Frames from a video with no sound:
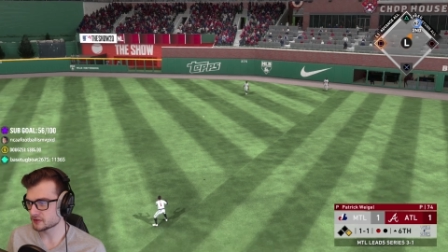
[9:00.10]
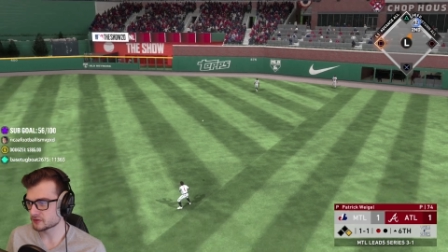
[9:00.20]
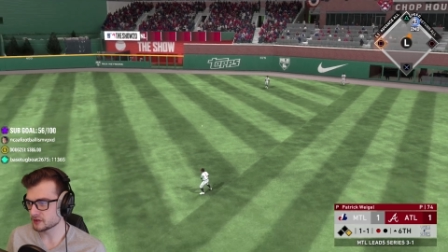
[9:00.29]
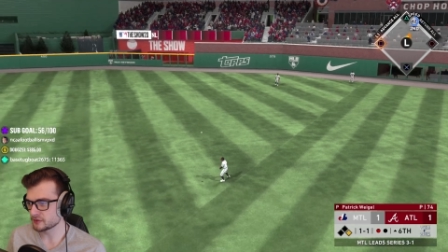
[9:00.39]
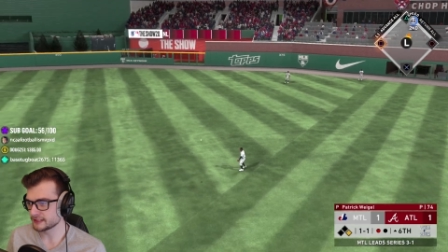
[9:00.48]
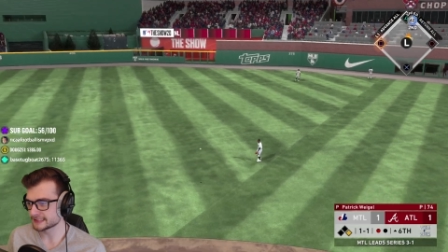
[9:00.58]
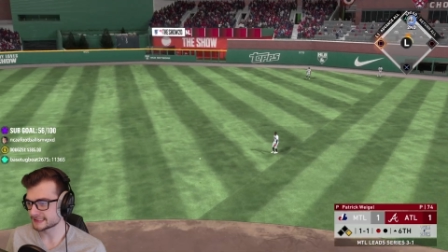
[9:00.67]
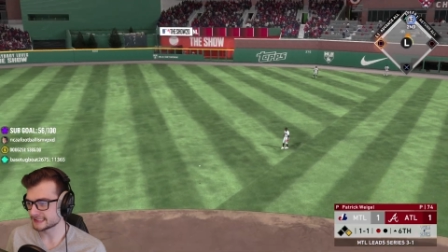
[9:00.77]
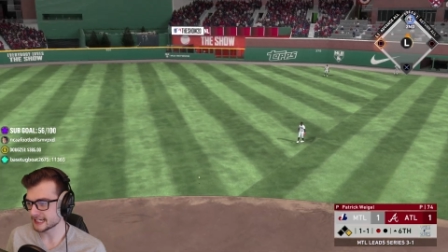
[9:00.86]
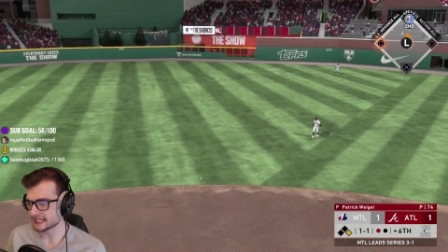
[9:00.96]
throw in the
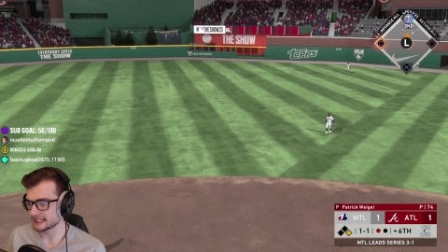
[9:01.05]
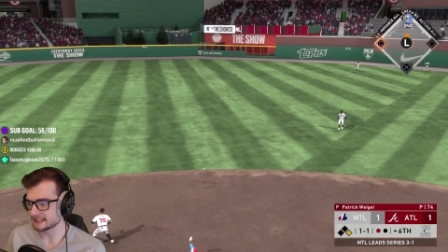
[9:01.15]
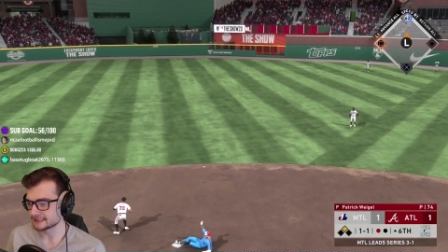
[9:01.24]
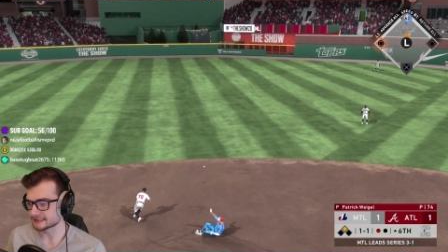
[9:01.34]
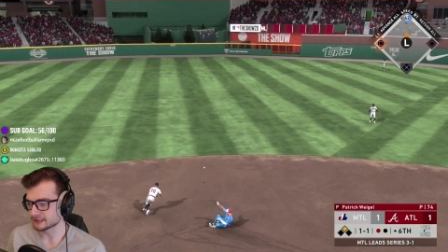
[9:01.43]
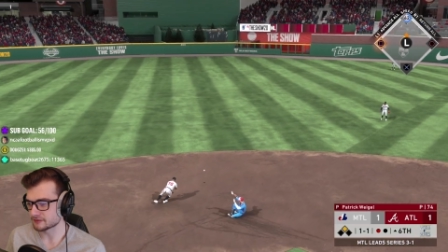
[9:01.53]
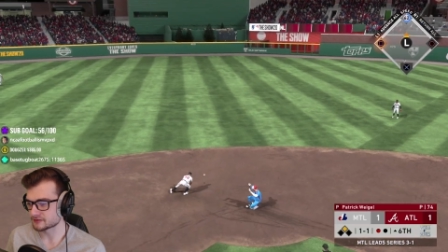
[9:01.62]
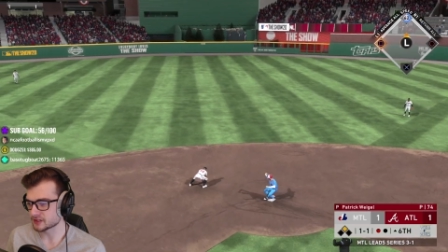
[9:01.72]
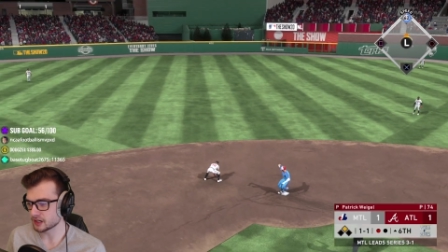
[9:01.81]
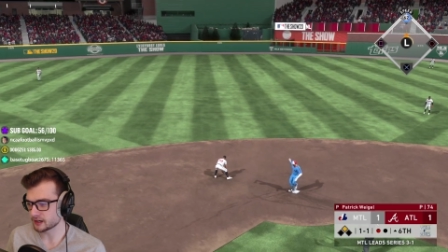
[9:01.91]
second is off
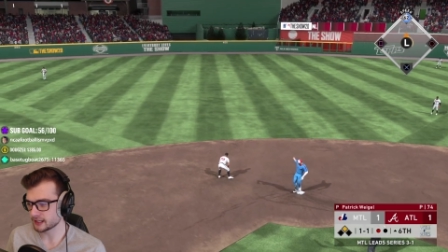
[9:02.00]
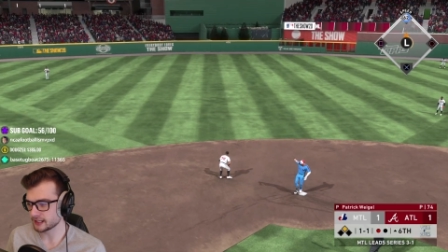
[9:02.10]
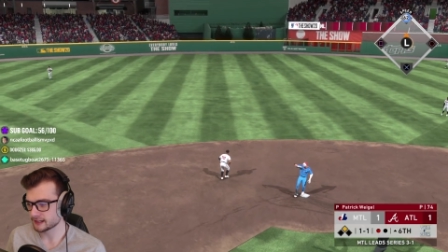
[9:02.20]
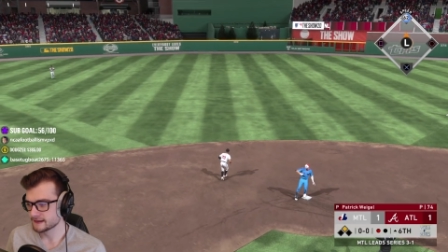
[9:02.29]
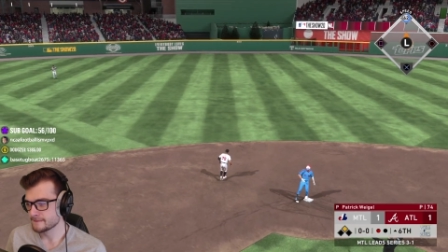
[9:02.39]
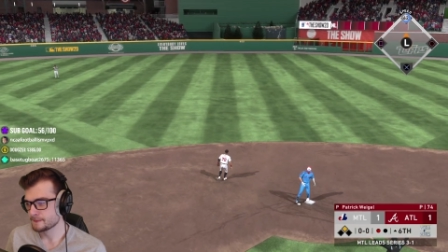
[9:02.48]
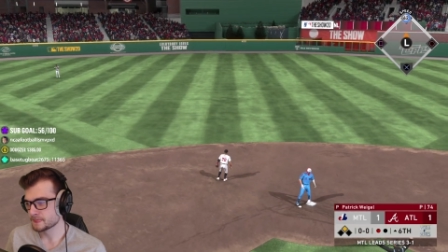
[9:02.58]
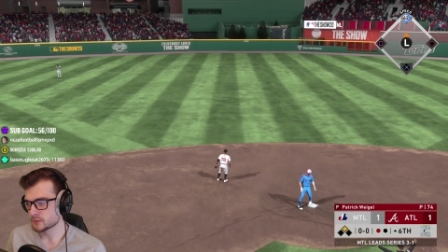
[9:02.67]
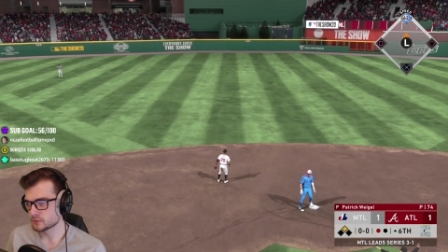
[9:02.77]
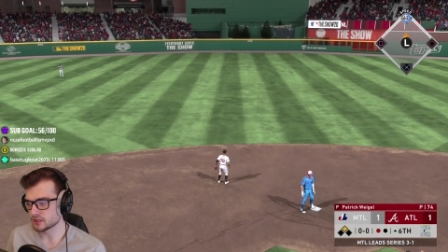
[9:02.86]
target.
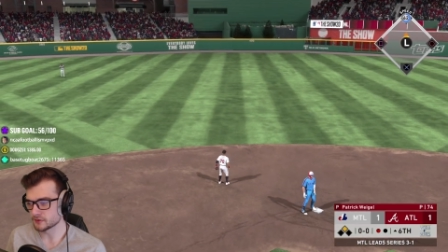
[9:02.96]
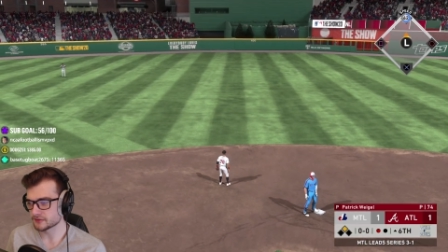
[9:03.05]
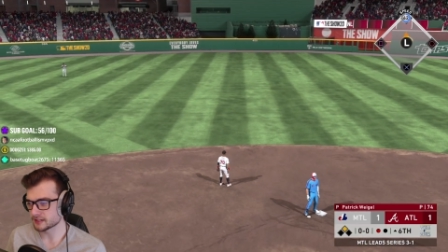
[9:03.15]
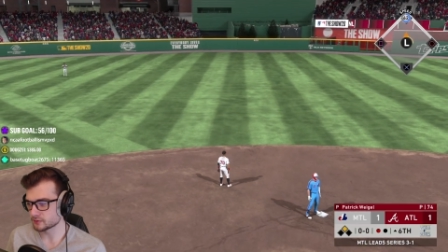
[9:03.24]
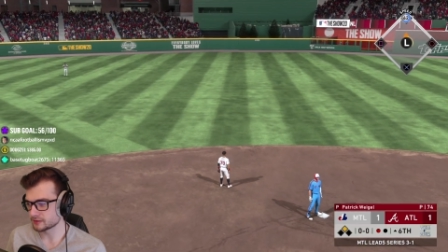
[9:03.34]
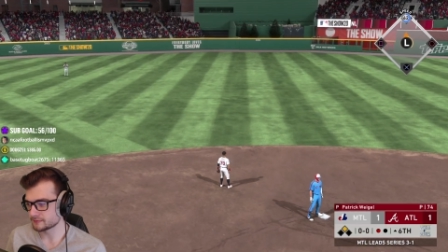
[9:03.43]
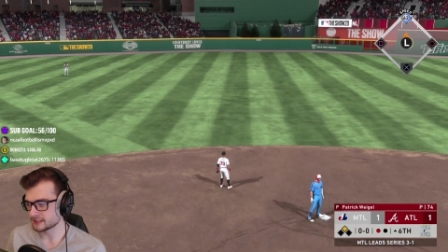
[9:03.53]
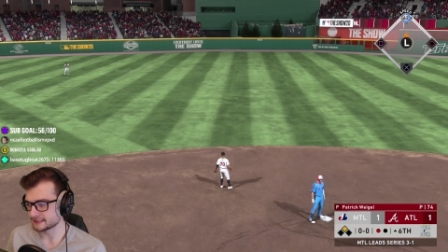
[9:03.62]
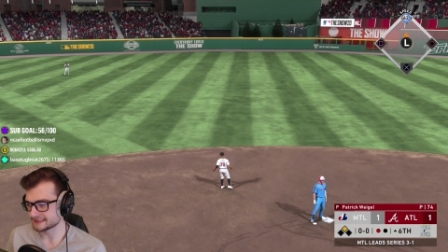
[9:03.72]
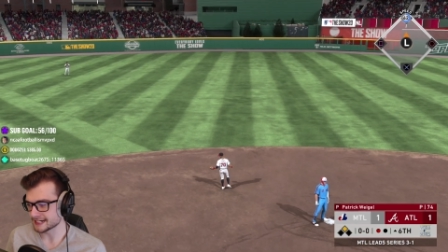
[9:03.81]
Don't think it would have been
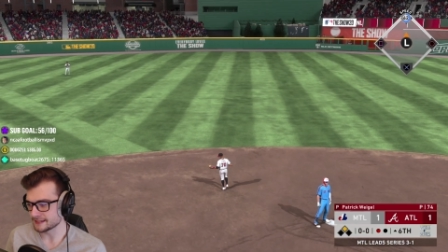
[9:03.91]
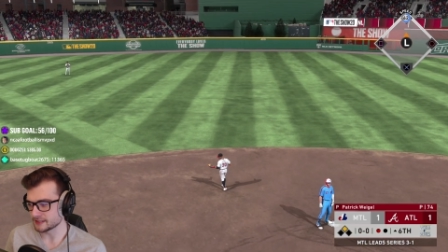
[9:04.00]
in time